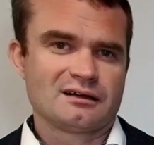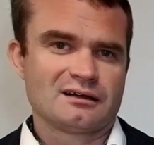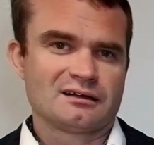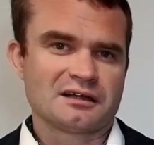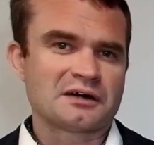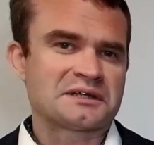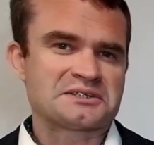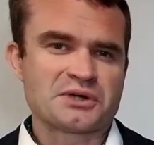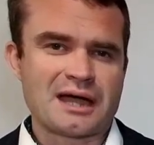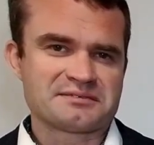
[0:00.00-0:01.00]
Now that you
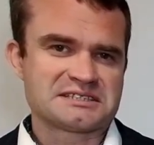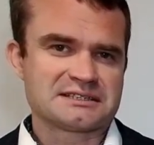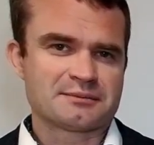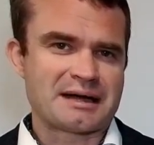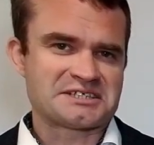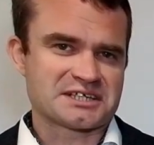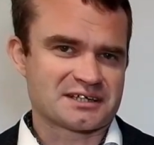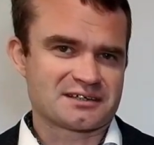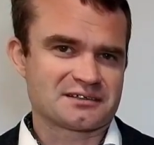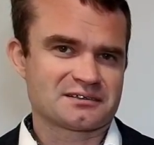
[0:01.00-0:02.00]
have seen the magic,
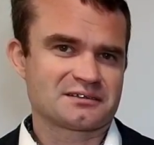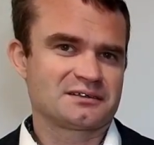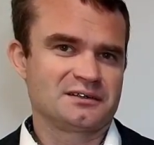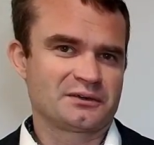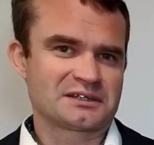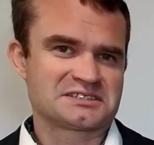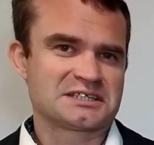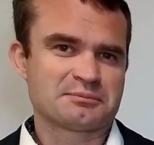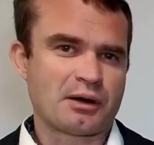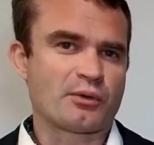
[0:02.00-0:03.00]
you can see the
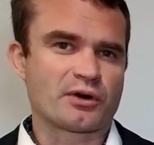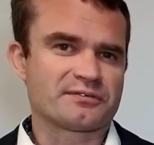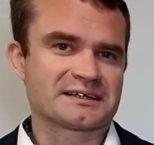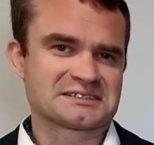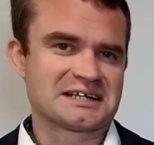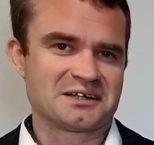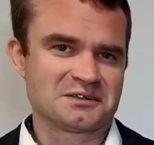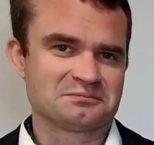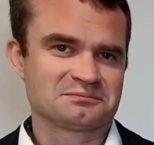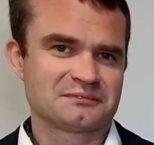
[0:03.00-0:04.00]
power of Excel
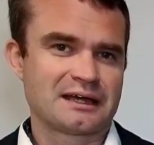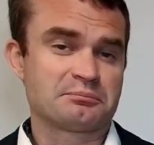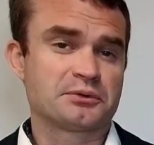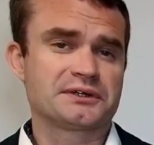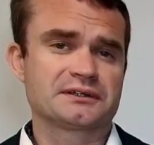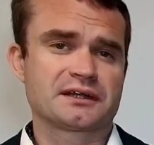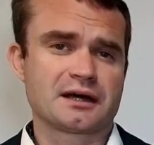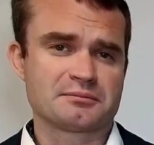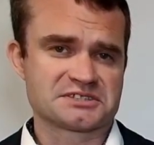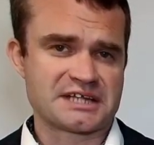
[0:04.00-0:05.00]
and putting the
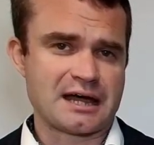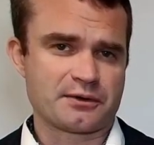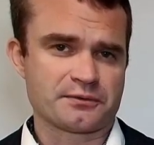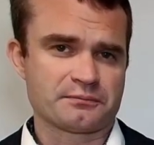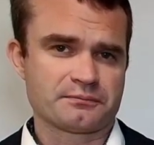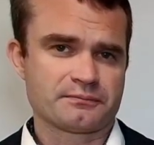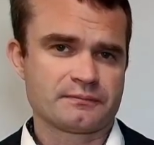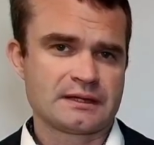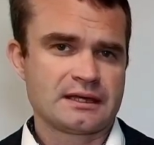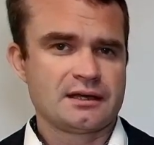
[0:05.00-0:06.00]
numbers down.
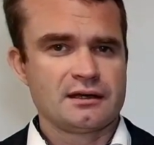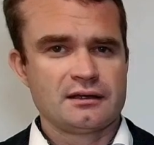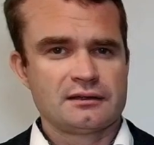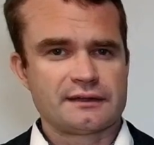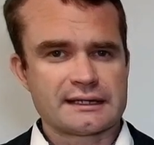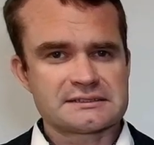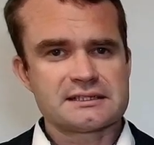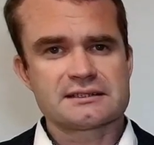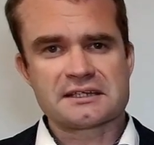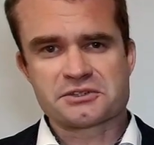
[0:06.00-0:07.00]
The next thing
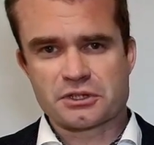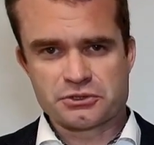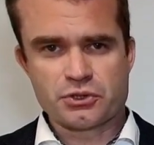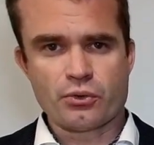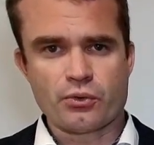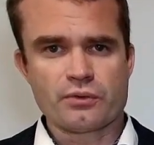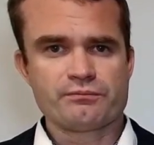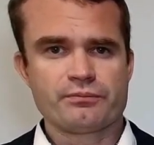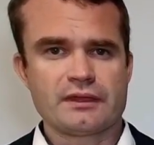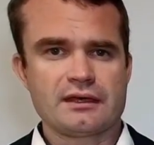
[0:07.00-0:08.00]
that you can do
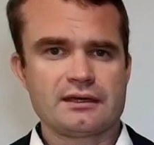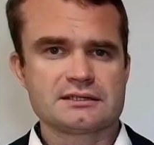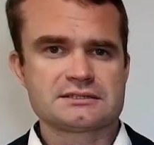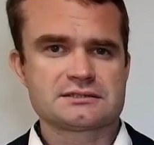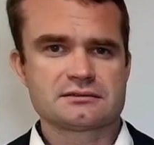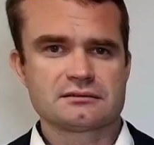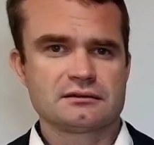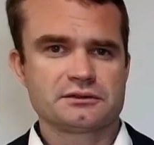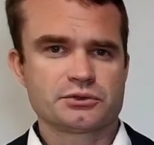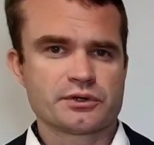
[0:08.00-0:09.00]
is
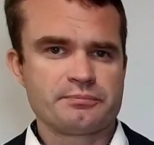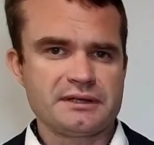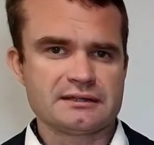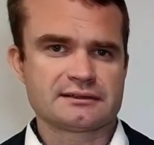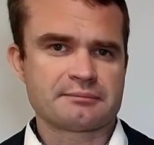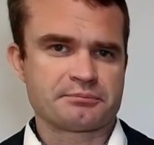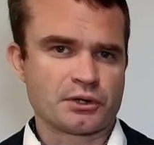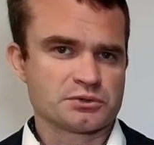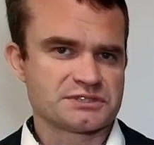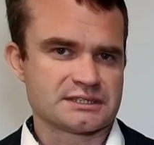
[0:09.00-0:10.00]
to repeat that
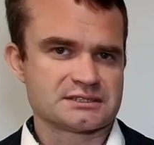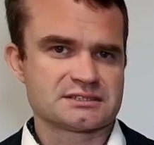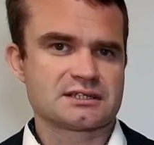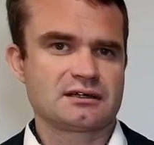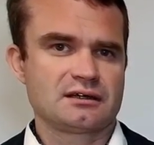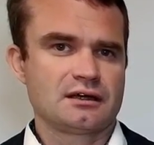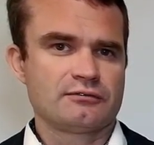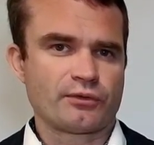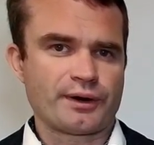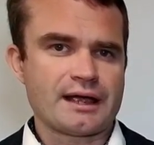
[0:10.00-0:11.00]
process
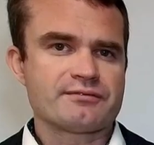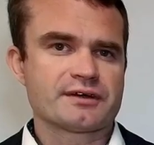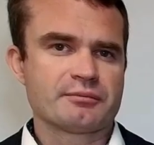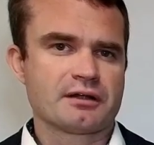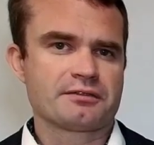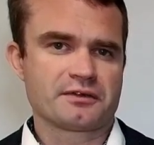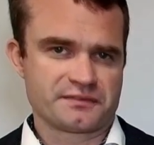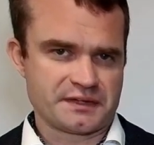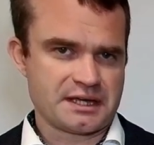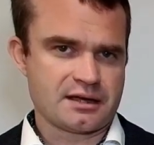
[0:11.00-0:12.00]
for every month of
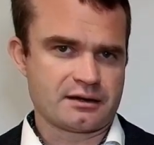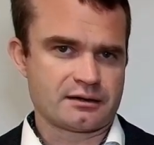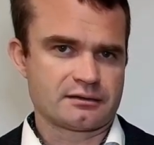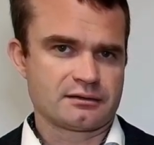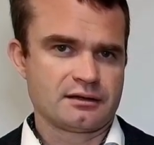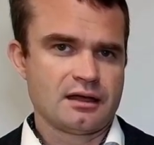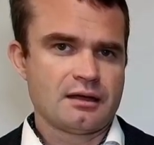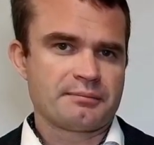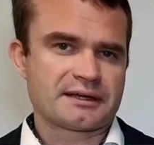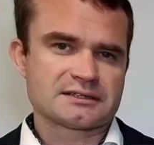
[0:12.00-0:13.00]
the year.
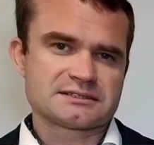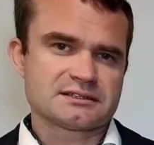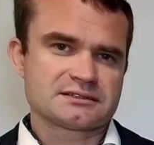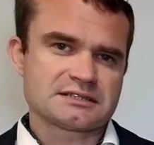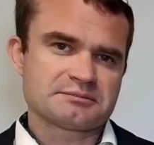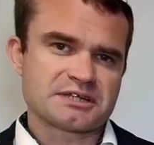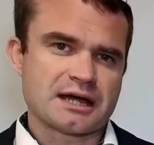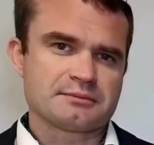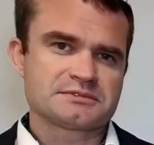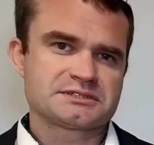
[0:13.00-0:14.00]
Because
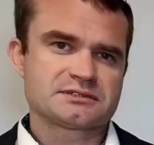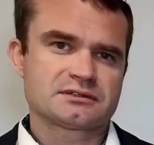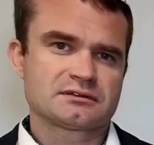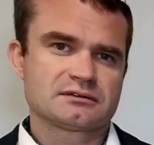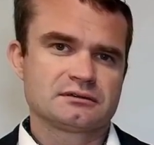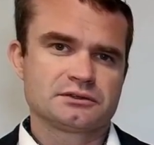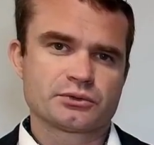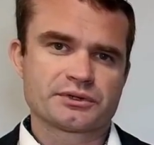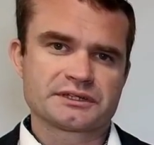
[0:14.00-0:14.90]
sometimes during the